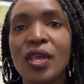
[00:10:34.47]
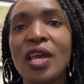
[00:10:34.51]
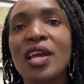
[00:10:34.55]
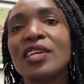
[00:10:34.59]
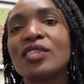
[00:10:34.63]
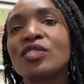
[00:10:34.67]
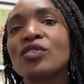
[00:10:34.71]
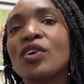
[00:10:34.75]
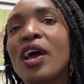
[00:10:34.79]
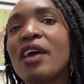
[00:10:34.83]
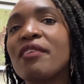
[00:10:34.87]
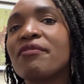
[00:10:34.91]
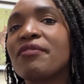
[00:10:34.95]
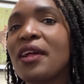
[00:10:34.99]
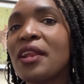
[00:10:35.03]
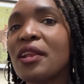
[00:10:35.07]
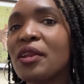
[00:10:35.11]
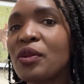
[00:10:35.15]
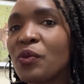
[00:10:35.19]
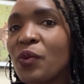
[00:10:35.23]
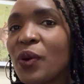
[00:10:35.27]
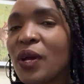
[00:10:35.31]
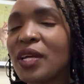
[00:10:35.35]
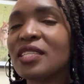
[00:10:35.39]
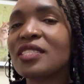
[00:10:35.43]
So
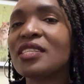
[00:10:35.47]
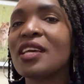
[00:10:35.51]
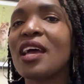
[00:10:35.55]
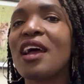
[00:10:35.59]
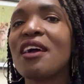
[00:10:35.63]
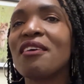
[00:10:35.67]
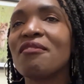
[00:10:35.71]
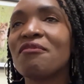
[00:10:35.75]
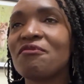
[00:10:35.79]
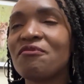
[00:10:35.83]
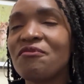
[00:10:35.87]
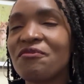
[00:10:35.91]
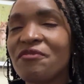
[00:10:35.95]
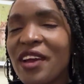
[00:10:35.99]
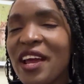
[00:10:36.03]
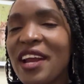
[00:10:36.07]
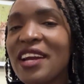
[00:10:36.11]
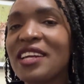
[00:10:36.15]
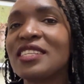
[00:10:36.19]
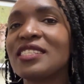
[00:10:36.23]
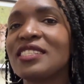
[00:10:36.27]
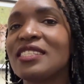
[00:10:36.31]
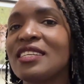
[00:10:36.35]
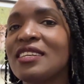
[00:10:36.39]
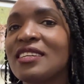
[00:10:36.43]
evaluate very
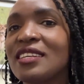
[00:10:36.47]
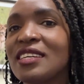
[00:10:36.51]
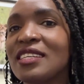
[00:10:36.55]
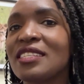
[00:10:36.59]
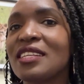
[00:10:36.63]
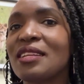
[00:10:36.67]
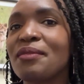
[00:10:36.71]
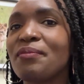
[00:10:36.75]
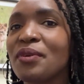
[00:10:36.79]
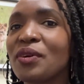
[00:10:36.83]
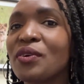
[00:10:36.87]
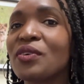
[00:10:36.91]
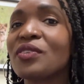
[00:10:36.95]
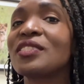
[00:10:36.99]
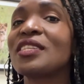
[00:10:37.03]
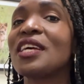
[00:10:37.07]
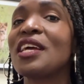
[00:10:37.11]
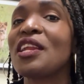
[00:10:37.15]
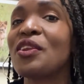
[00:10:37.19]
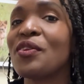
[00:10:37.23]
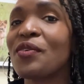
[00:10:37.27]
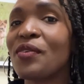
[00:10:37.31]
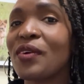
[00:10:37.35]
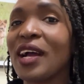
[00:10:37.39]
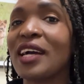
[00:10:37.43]
seriously, because they
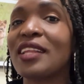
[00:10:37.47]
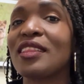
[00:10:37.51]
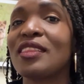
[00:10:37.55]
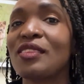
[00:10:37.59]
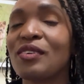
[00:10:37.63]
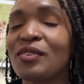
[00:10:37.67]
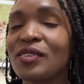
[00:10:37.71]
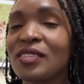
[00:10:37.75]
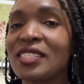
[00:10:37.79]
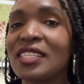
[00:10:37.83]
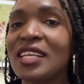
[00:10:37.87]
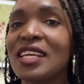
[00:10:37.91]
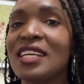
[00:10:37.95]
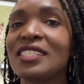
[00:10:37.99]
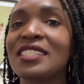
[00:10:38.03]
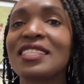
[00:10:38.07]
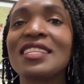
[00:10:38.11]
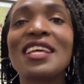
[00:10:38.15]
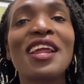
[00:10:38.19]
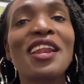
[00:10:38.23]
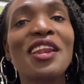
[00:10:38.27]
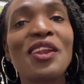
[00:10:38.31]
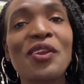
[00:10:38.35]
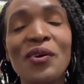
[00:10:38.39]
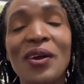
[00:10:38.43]
look at those things. They
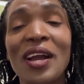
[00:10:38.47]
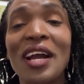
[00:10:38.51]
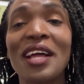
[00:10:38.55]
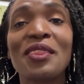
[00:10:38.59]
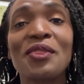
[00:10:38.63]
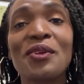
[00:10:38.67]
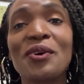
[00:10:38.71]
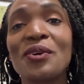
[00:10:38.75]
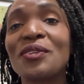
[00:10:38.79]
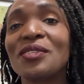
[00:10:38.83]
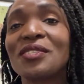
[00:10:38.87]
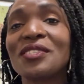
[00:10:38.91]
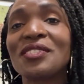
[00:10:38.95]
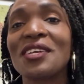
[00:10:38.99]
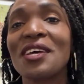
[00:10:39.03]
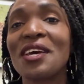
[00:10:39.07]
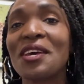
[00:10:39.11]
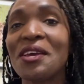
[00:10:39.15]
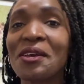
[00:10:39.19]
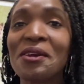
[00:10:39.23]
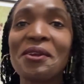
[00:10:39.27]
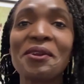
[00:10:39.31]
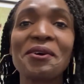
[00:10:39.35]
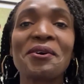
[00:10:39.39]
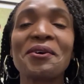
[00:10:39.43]
look at those,
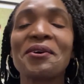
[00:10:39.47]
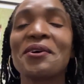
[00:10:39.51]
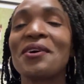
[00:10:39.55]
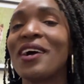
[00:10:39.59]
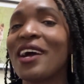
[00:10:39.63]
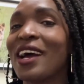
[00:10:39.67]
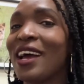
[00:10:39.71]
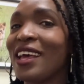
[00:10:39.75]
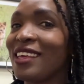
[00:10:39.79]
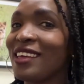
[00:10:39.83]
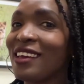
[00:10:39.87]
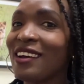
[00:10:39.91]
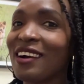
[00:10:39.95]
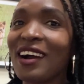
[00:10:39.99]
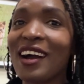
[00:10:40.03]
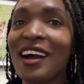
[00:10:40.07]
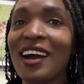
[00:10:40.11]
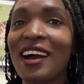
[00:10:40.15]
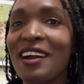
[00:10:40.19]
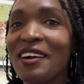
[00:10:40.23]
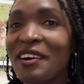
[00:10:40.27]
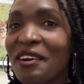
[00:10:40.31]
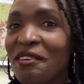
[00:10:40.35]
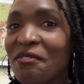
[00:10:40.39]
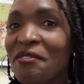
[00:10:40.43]
you know, your
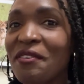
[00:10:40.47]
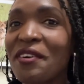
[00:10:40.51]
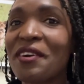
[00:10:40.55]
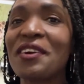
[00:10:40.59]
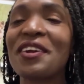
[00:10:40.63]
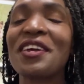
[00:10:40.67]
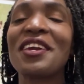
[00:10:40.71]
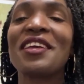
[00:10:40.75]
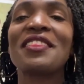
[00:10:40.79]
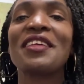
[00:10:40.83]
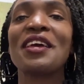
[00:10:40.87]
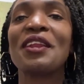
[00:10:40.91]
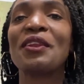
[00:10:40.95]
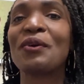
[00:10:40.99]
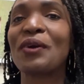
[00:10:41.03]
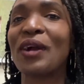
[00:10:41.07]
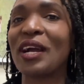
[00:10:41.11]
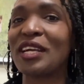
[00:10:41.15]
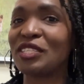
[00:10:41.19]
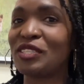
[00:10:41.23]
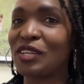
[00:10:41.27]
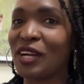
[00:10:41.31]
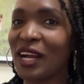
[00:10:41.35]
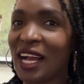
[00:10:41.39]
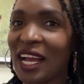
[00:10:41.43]
referee, they look
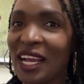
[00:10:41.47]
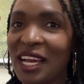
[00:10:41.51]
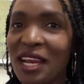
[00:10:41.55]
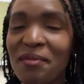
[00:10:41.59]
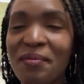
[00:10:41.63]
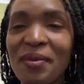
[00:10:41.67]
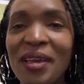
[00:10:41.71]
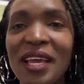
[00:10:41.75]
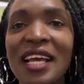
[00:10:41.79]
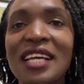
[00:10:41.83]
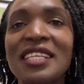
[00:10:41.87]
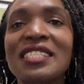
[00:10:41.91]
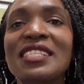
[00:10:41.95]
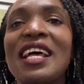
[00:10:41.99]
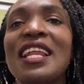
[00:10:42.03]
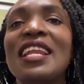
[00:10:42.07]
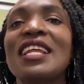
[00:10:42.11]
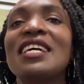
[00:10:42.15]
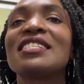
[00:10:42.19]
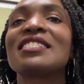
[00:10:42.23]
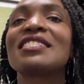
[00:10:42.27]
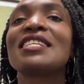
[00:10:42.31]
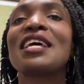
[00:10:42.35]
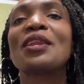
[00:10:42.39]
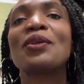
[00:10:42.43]
at your academic
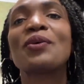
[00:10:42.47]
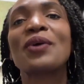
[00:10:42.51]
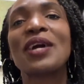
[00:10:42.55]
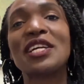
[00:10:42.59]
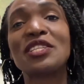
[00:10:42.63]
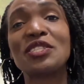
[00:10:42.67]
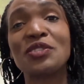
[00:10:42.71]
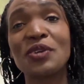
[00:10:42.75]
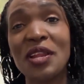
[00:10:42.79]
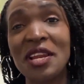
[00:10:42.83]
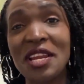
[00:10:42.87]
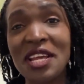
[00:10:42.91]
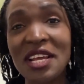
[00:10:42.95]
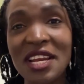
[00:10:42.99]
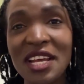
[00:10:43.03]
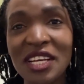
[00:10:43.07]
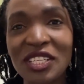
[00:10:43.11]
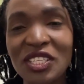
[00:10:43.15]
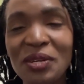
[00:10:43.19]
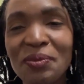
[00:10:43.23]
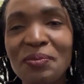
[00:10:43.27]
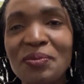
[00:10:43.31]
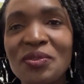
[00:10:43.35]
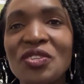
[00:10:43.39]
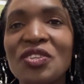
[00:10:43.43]
excellence, they look at your
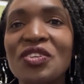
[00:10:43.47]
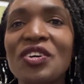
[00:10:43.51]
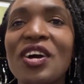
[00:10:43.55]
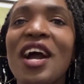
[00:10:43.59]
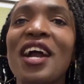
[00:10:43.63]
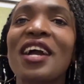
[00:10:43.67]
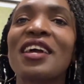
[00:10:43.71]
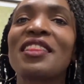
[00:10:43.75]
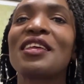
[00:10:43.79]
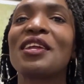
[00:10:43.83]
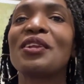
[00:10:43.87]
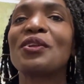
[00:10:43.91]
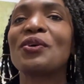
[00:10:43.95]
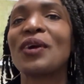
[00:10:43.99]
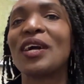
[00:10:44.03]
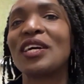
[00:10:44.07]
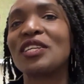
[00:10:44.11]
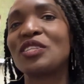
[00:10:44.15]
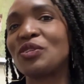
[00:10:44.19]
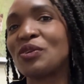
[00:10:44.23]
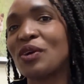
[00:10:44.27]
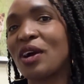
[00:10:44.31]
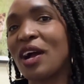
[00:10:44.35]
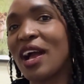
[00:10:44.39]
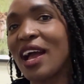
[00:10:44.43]
leadership track, they look at
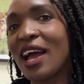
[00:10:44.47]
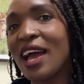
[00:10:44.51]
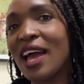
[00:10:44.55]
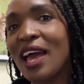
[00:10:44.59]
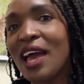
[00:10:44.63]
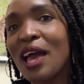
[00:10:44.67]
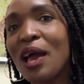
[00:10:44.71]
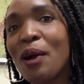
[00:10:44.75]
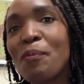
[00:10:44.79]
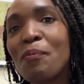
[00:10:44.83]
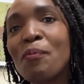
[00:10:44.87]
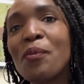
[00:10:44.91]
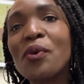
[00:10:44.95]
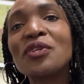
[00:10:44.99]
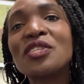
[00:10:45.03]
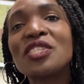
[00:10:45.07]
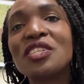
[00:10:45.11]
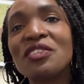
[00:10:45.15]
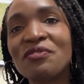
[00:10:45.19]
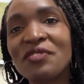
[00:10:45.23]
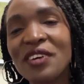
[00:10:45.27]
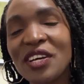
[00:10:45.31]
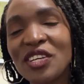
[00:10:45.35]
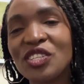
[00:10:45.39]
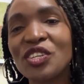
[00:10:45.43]
your
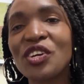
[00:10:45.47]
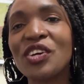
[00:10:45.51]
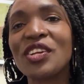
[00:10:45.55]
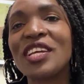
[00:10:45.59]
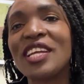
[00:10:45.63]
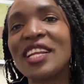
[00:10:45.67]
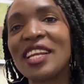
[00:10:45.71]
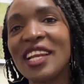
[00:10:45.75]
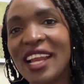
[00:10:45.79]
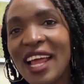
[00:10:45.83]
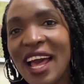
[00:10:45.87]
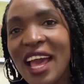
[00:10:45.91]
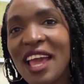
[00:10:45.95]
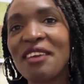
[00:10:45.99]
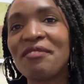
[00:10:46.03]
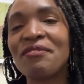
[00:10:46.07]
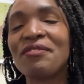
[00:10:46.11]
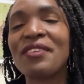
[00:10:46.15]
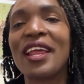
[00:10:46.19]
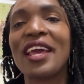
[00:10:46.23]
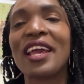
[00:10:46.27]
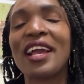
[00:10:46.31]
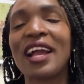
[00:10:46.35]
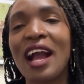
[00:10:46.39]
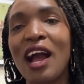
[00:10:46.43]
motivation in life,
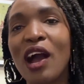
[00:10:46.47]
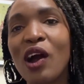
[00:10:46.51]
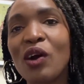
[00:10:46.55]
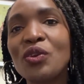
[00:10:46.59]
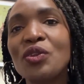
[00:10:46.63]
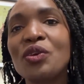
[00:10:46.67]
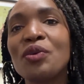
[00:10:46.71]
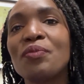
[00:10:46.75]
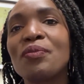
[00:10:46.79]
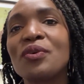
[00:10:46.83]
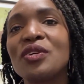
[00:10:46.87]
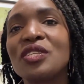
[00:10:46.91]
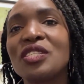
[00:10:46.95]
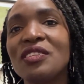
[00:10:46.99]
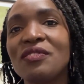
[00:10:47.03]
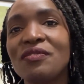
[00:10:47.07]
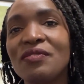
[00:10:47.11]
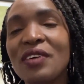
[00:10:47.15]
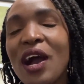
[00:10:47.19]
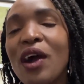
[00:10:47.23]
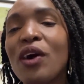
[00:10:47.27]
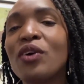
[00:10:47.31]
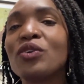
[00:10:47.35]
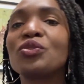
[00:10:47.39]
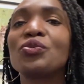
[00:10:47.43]
like how do
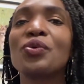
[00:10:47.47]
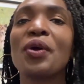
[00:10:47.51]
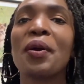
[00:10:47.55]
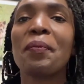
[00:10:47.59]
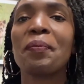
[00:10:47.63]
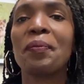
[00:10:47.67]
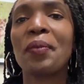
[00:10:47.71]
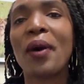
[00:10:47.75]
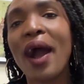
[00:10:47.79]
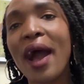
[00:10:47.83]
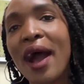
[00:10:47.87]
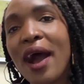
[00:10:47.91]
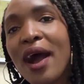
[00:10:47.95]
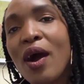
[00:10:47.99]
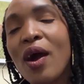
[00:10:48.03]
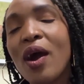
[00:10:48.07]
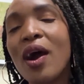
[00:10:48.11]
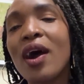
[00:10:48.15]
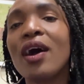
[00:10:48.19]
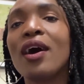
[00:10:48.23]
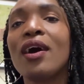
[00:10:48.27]
you empower